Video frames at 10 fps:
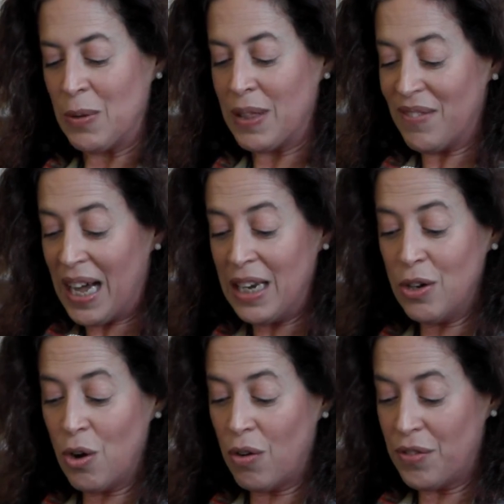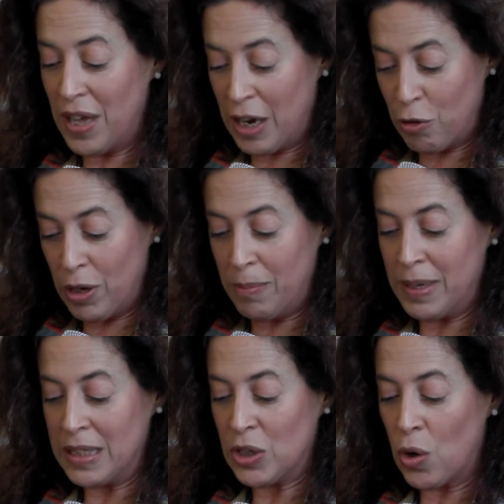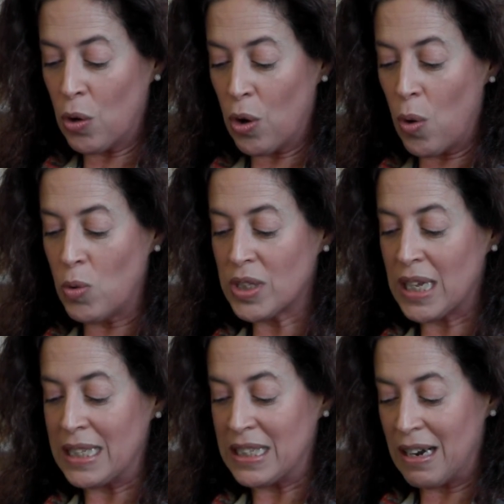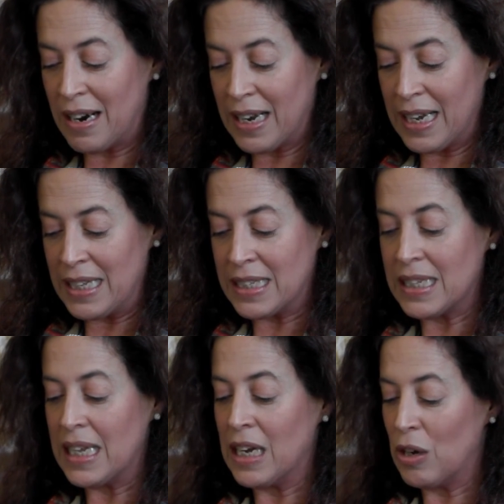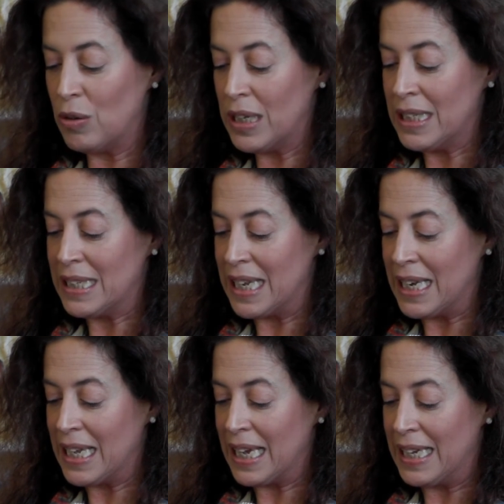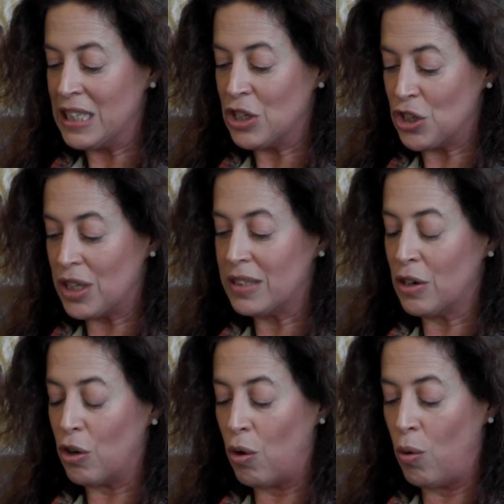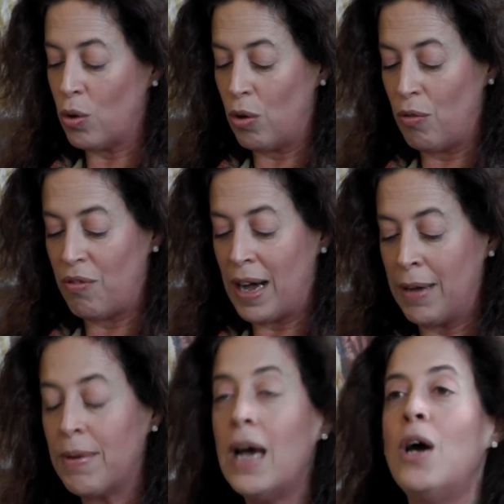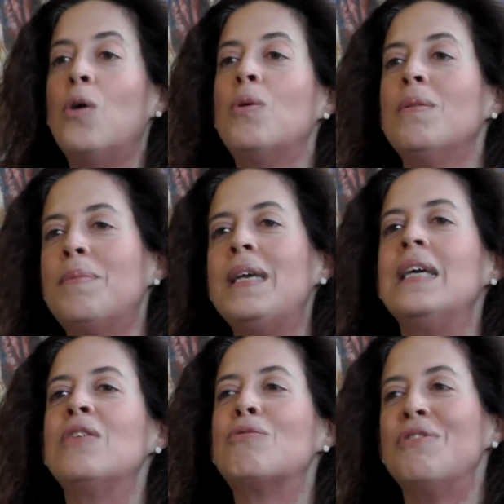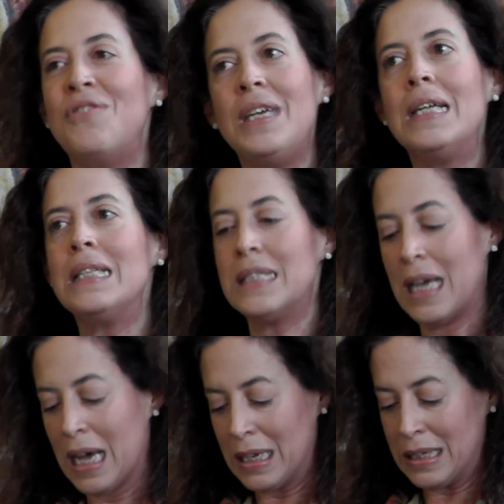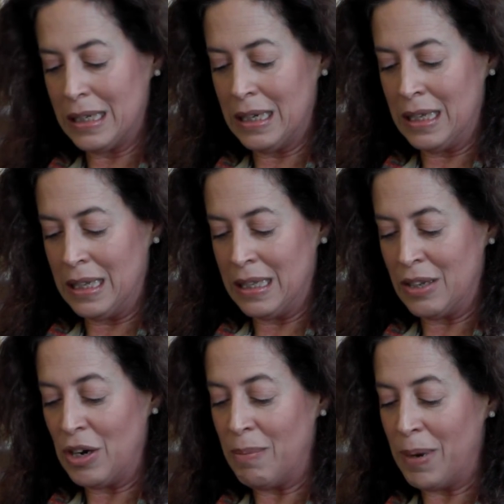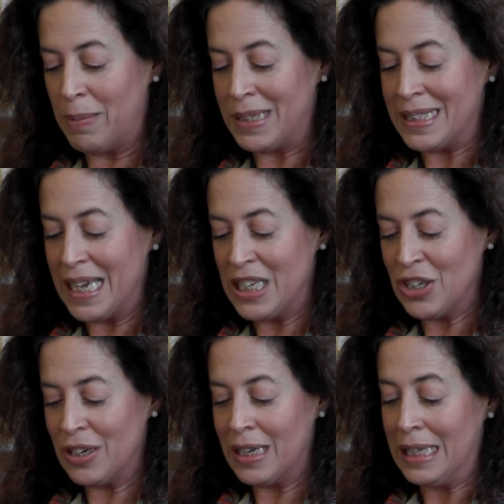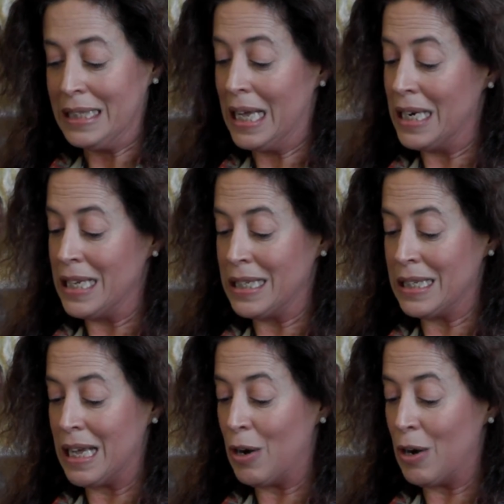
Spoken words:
So the value of the agreement on goals and targets, including the dedicated gender goal, Goal 5, will be revealed at their implementation, and that is